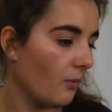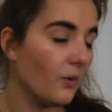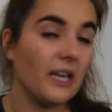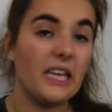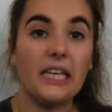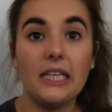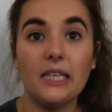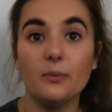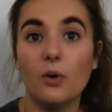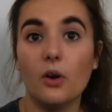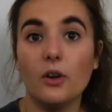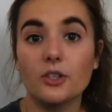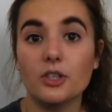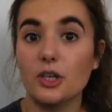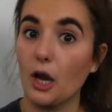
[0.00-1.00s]
We
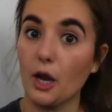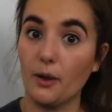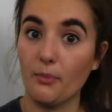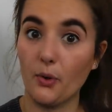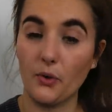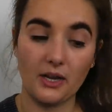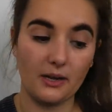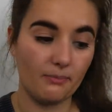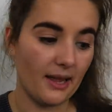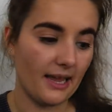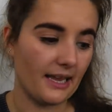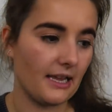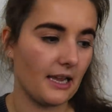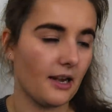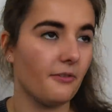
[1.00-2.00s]
watch Moon and
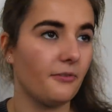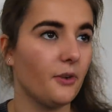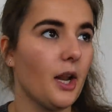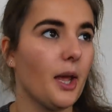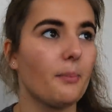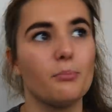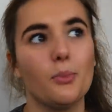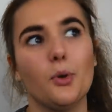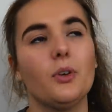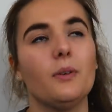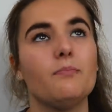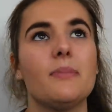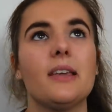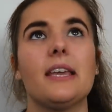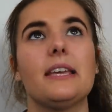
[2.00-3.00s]
Me, and I feel like Moon
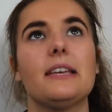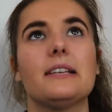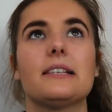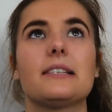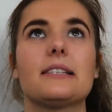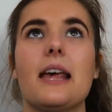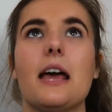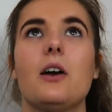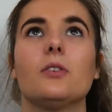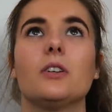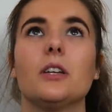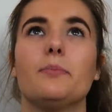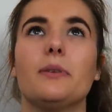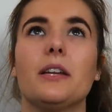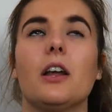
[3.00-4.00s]
and Me is now
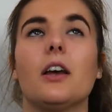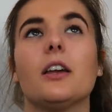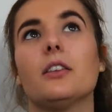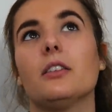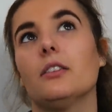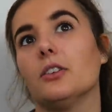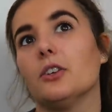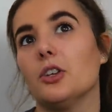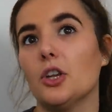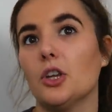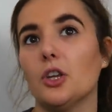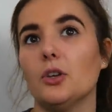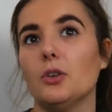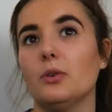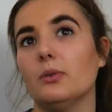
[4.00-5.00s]
going to be like the
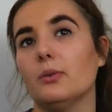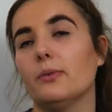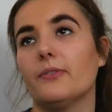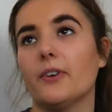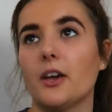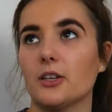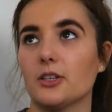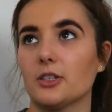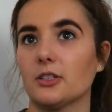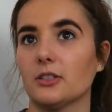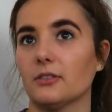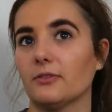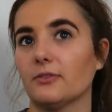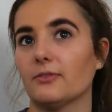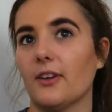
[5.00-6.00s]
new version
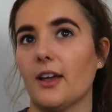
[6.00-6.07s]
of